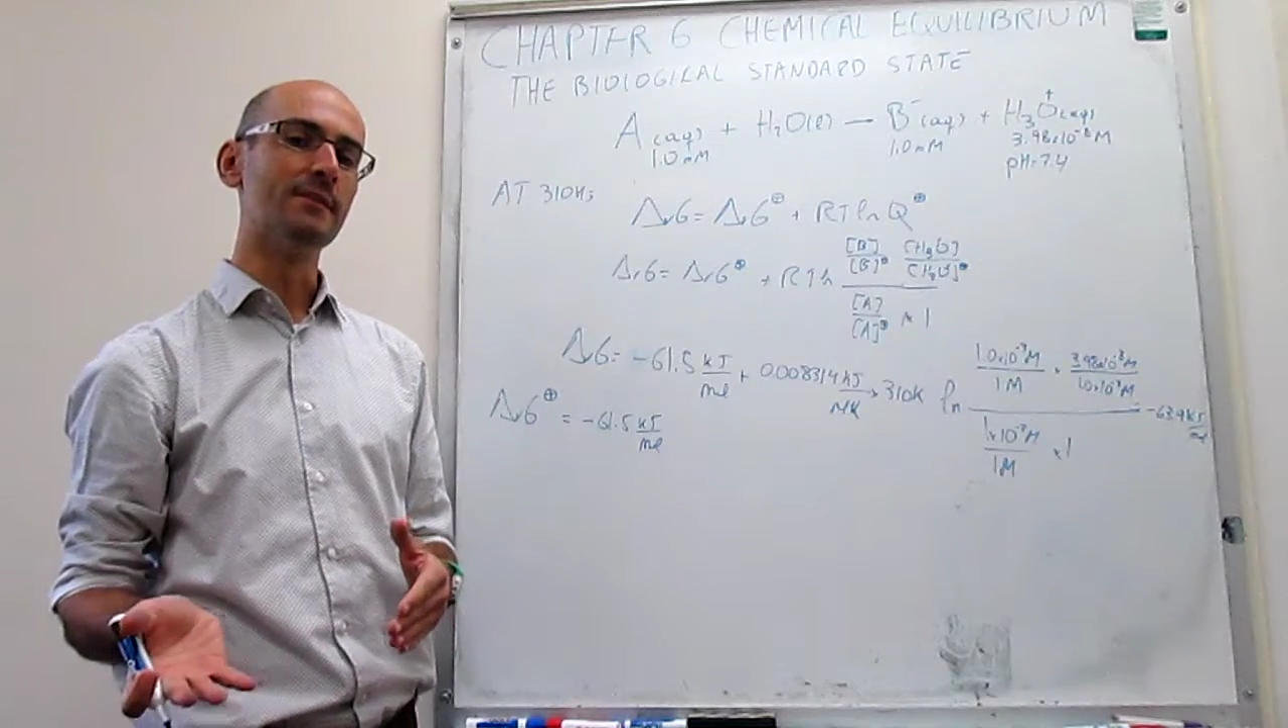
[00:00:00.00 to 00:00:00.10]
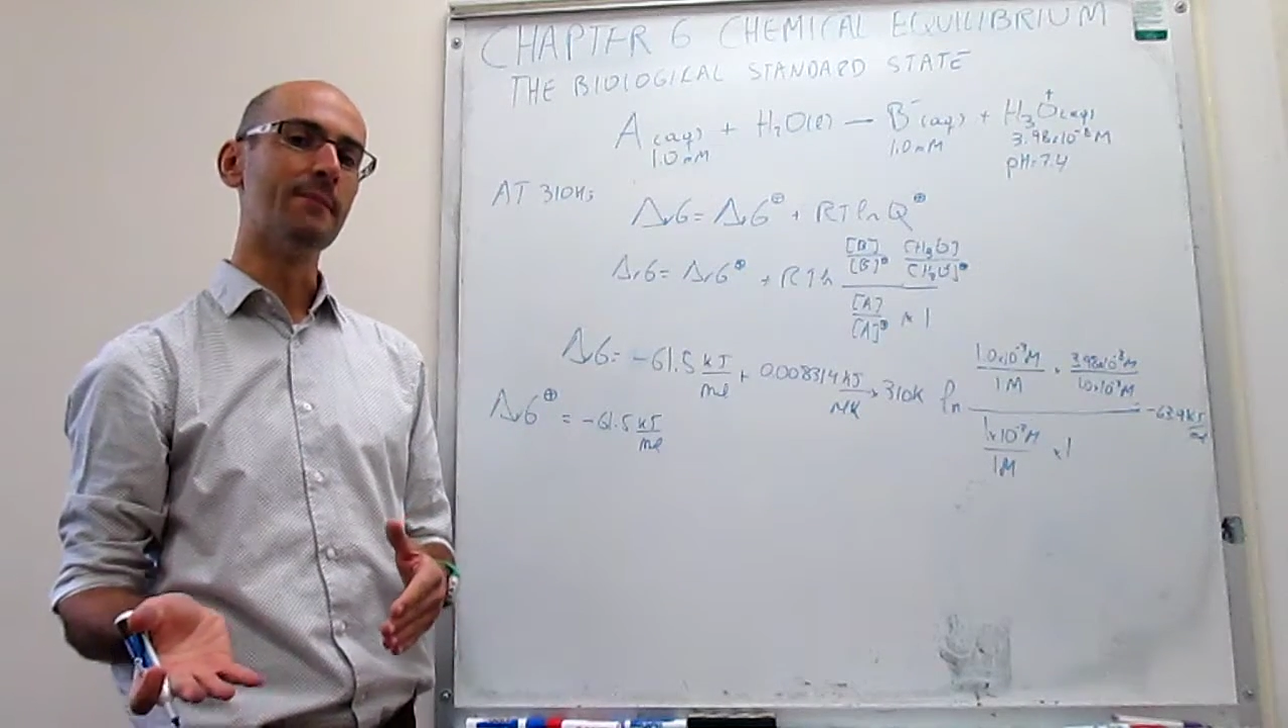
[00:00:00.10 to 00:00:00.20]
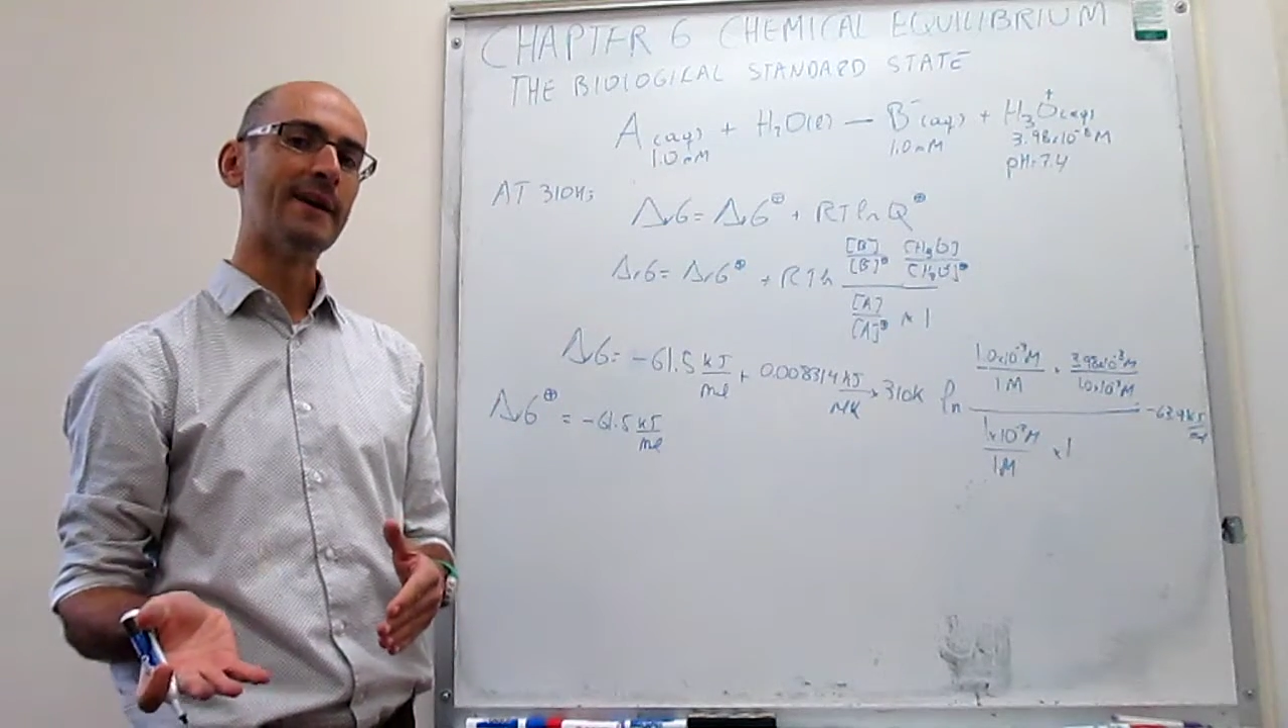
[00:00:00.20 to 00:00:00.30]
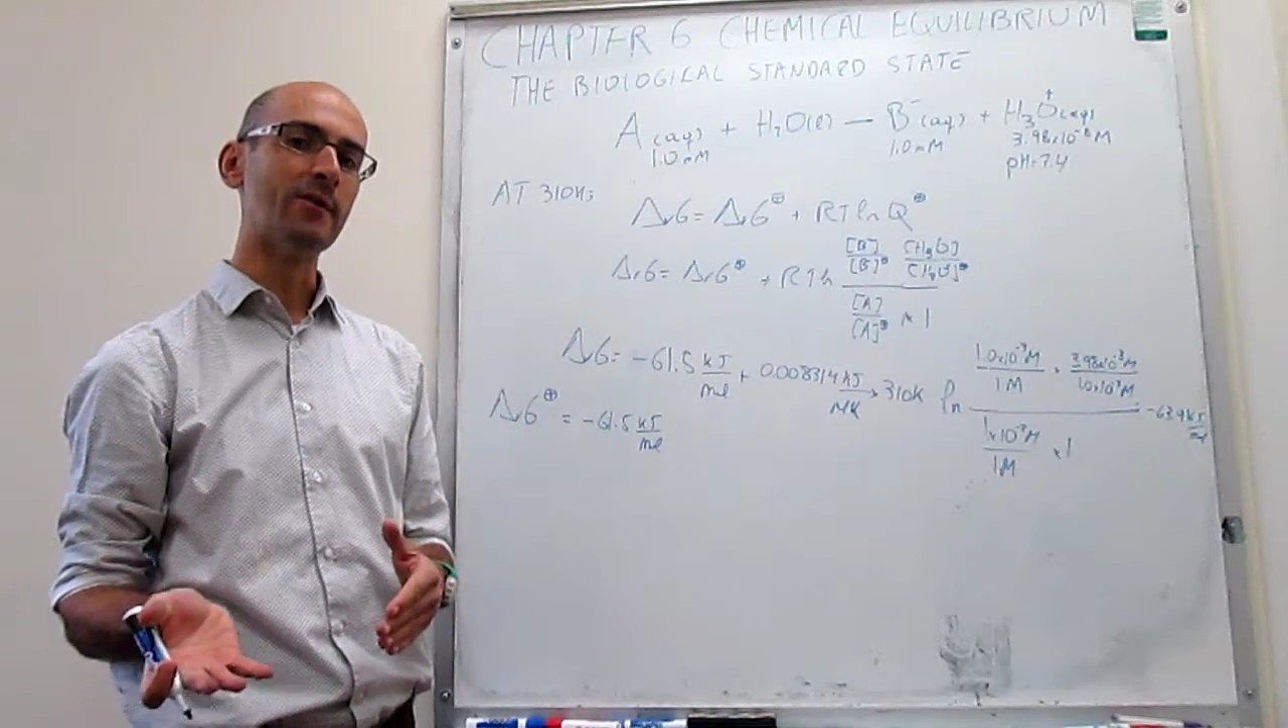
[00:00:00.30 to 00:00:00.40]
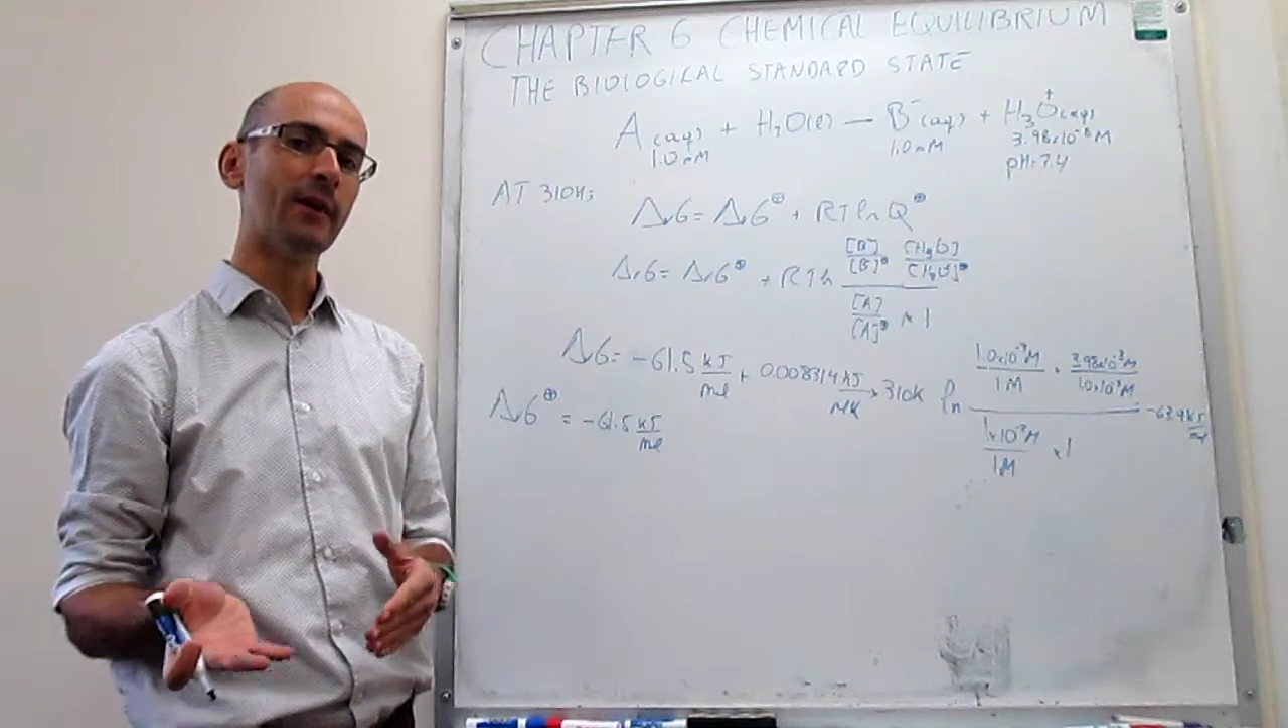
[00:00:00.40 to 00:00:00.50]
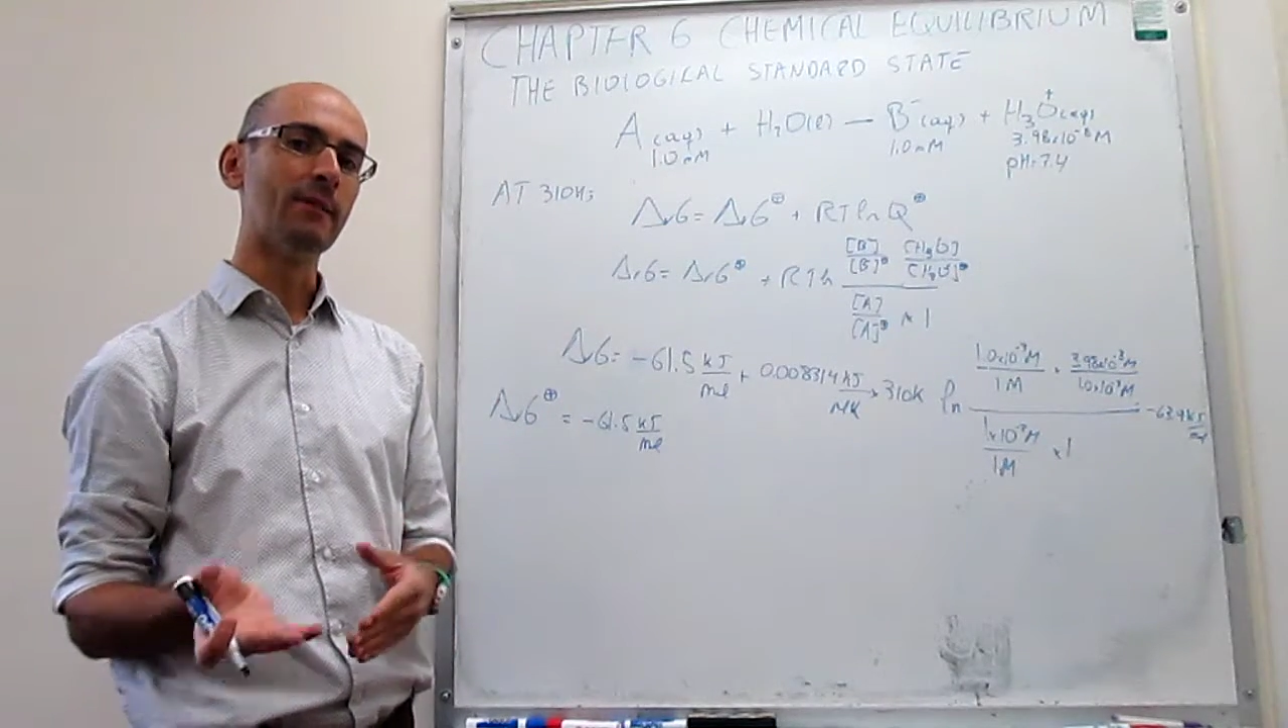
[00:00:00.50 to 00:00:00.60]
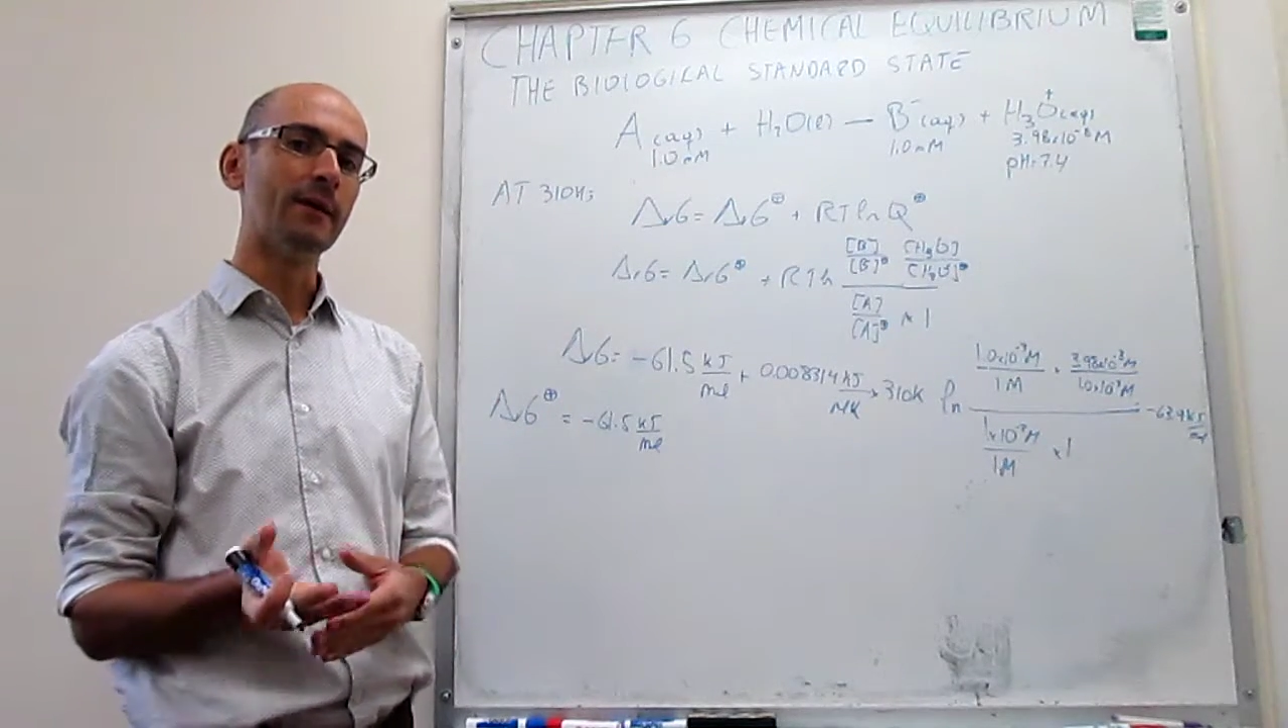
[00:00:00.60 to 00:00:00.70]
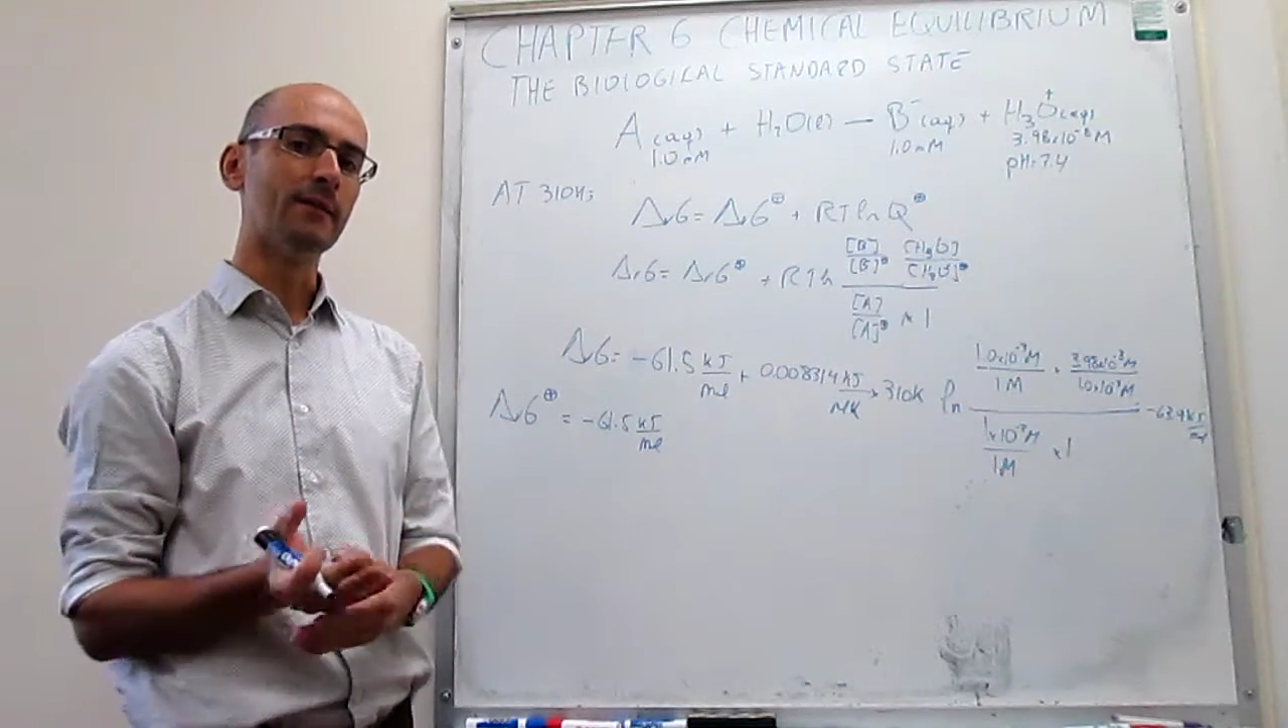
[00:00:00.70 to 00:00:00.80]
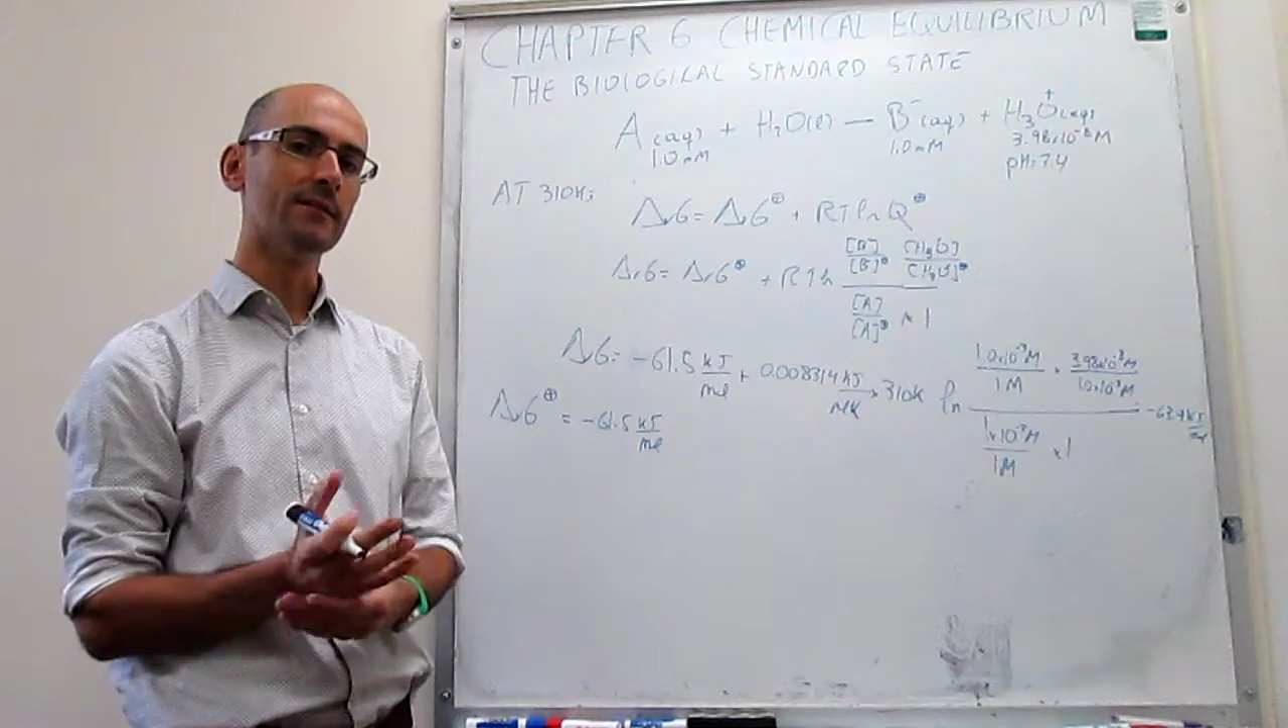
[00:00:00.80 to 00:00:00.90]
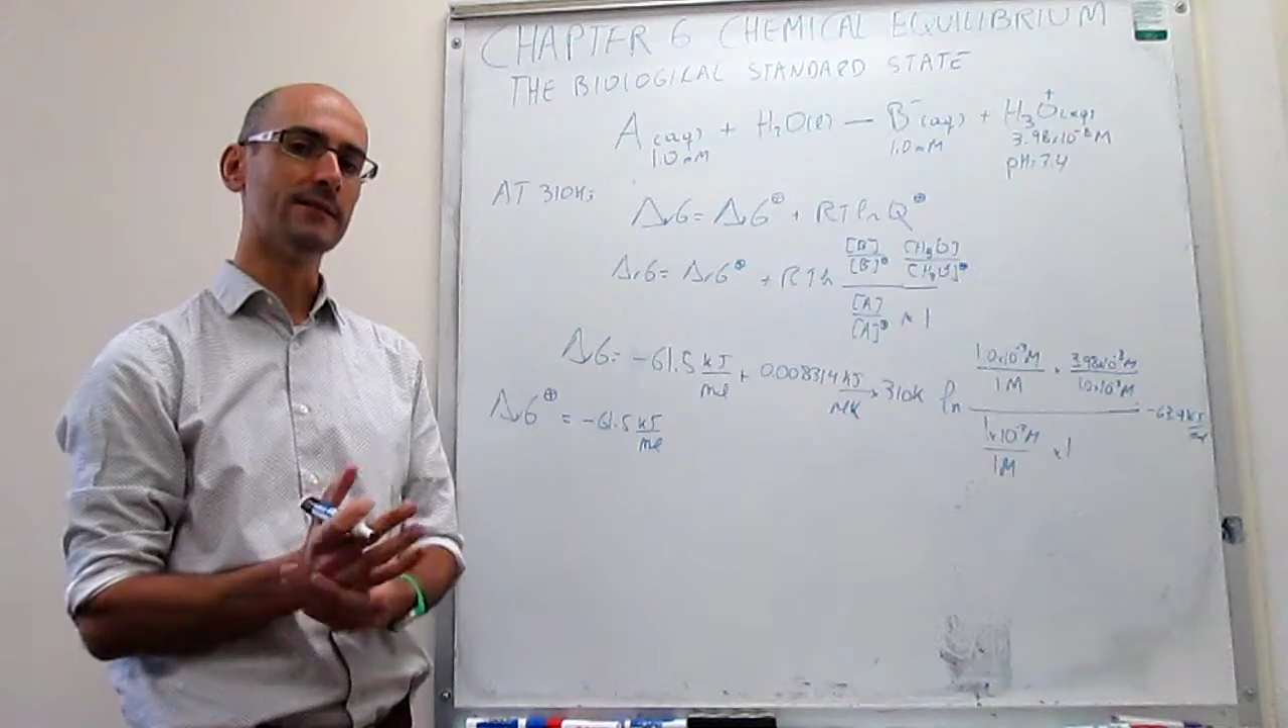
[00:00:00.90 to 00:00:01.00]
biochemical